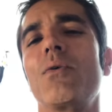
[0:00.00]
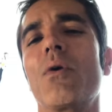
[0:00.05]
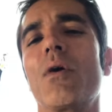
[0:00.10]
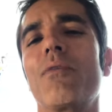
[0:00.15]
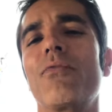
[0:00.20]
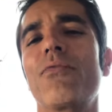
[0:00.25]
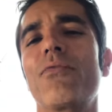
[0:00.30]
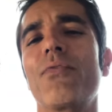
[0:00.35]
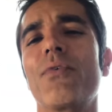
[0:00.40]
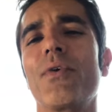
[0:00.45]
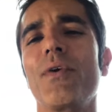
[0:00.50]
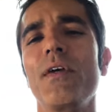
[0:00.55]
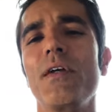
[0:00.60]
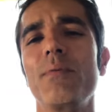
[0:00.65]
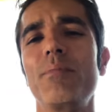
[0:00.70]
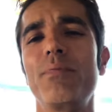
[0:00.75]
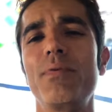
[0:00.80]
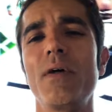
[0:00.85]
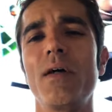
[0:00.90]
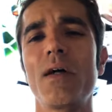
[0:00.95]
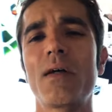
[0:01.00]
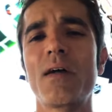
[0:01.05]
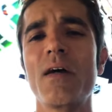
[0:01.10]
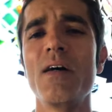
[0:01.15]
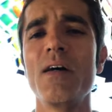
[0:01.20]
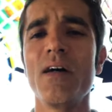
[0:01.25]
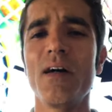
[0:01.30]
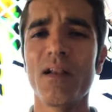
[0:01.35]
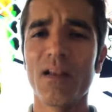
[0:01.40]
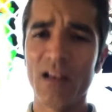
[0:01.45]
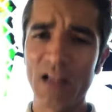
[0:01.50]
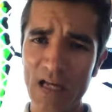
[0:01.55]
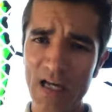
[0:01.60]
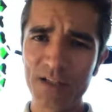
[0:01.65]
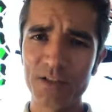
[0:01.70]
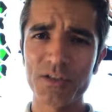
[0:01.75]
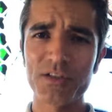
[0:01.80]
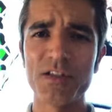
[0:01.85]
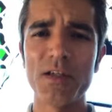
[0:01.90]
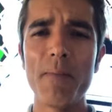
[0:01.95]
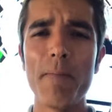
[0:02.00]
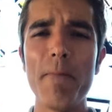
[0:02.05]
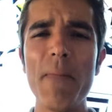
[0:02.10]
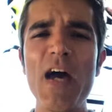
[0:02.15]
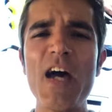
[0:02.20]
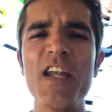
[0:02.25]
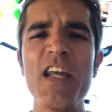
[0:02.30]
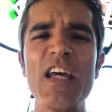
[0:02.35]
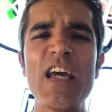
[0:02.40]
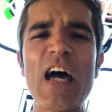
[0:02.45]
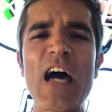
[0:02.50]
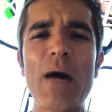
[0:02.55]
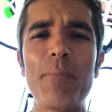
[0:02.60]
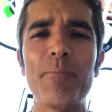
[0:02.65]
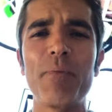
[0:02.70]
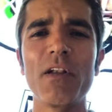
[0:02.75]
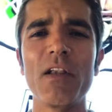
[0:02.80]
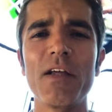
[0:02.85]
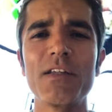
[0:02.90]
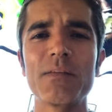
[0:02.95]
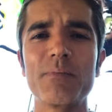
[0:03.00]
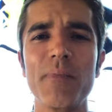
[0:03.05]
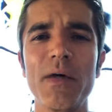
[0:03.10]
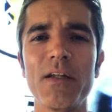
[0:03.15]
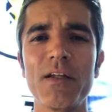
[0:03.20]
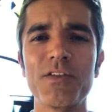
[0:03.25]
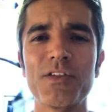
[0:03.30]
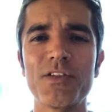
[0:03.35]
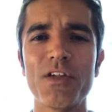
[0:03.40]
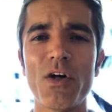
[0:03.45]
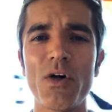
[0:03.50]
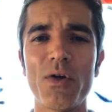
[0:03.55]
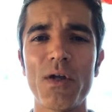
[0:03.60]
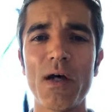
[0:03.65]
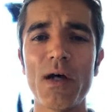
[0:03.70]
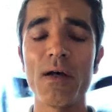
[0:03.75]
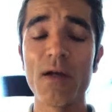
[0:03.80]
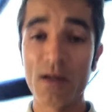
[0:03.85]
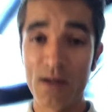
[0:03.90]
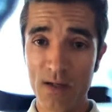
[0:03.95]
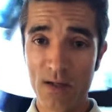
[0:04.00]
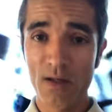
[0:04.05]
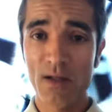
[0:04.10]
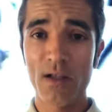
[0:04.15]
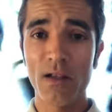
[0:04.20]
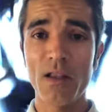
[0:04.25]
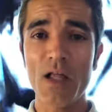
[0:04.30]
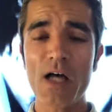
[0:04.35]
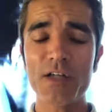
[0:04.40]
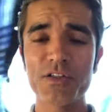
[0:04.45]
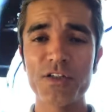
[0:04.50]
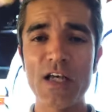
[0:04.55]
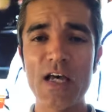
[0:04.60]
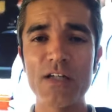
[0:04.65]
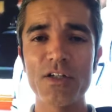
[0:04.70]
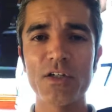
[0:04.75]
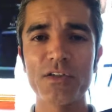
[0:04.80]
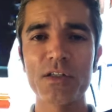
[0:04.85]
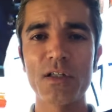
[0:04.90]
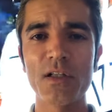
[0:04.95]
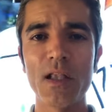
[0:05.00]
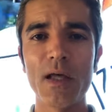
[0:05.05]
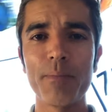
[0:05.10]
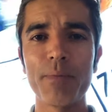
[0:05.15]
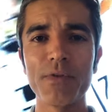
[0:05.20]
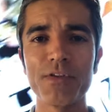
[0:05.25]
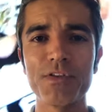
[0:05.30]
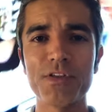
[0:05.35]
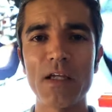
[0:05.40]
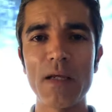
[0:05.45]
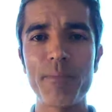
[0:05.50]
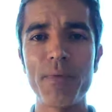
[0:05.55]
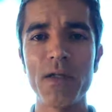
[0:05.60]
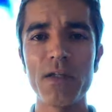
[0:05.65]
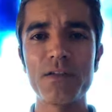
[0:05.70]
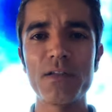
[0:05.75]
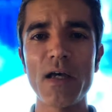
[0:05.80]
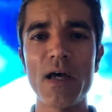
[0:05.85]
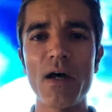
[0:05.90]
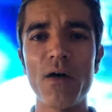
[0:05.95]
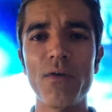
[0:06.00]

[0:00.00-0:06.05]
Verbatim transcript: our free pick. Lands us in Minneapolis, Minnesota. Los Angeles Clippers skipping a town